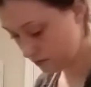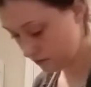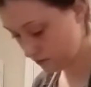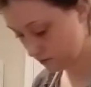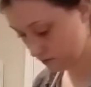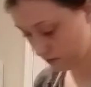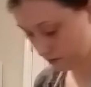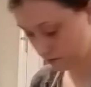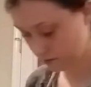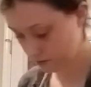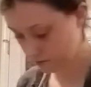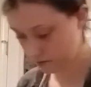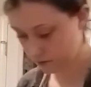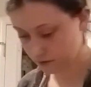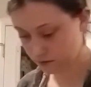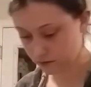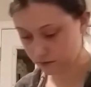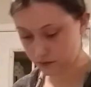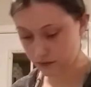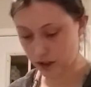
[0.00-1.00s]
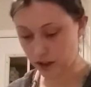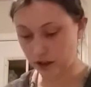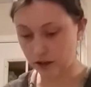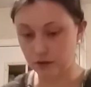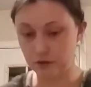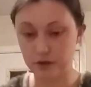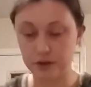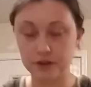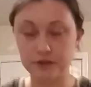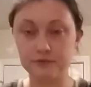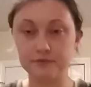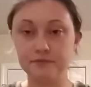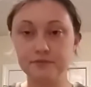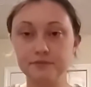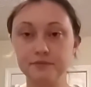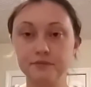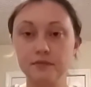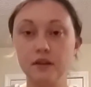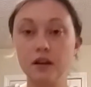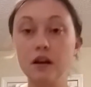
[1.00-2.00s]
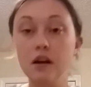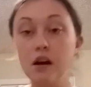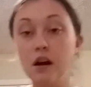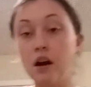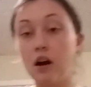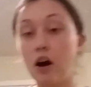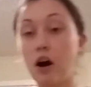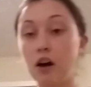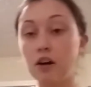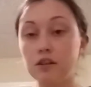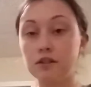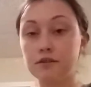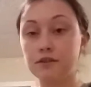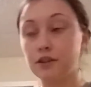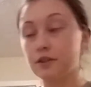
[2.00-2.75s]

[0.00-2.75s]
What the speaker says: That'll work. All of